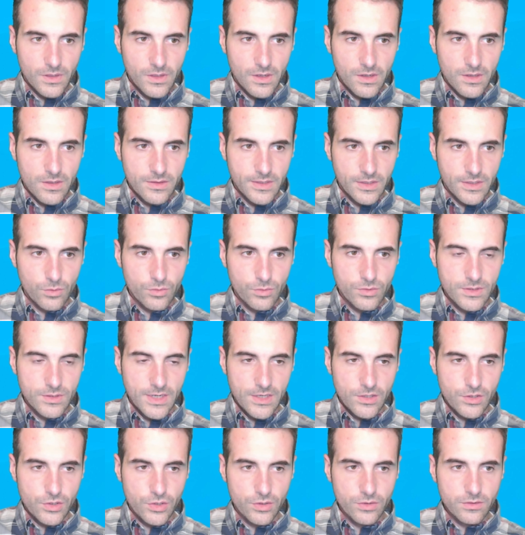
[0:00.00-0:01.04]

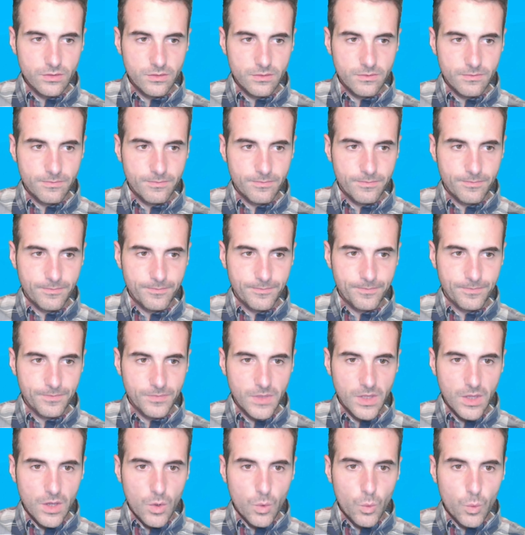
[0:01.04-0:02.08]
notation
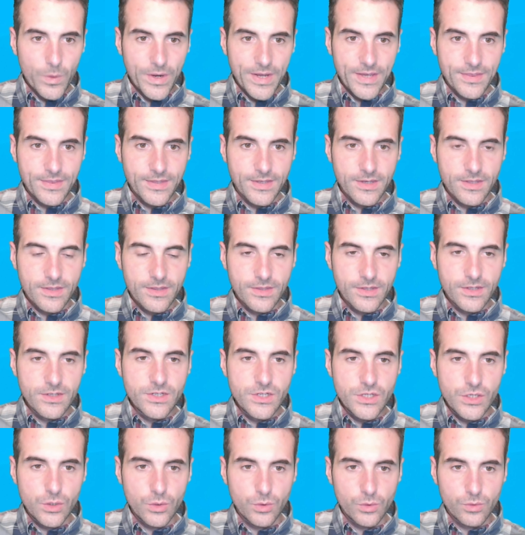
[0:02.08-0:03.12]
with the
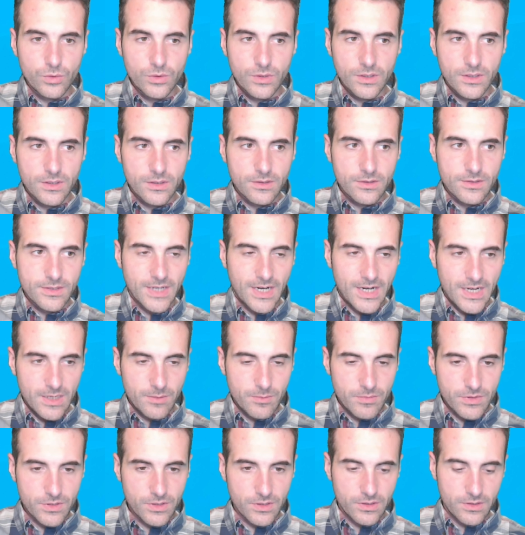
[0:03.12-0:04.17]
new
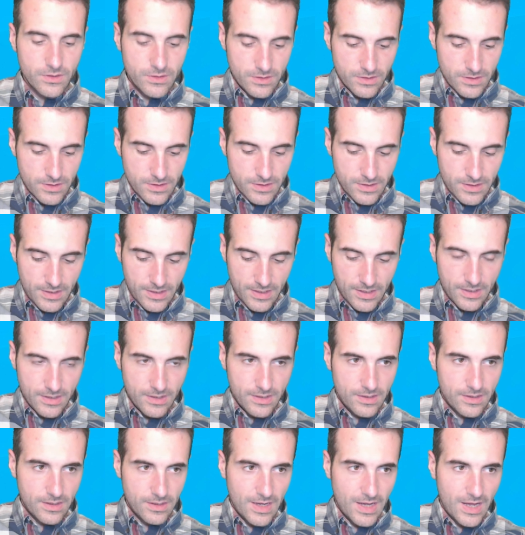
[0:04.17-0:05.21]
times
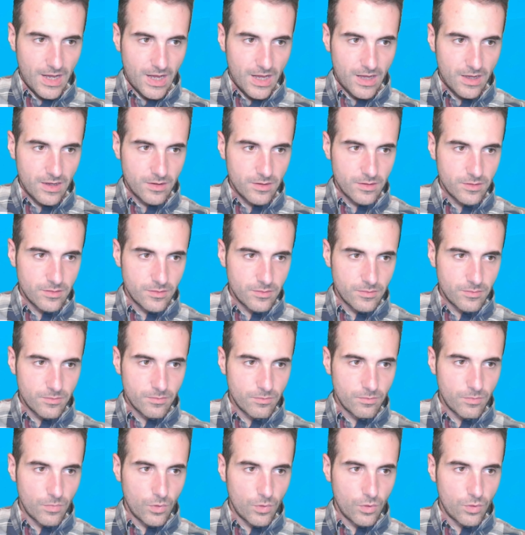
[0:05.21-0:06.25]
in a
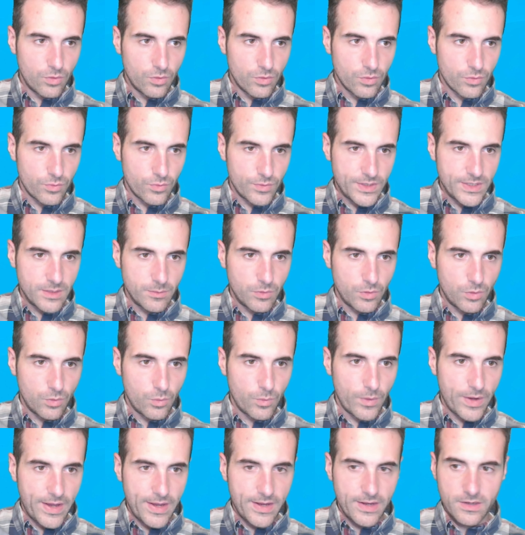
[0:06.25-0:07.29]
more readable
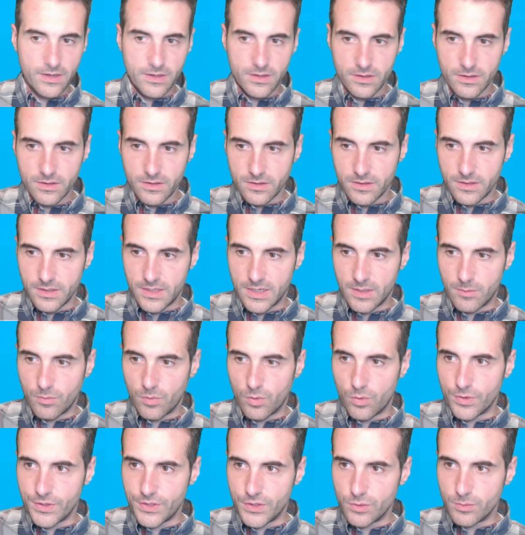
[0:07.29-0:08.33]
way, in a
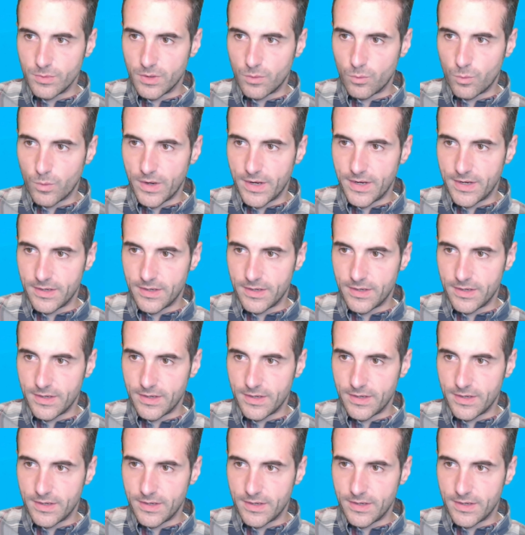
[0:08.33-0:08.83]
more human way.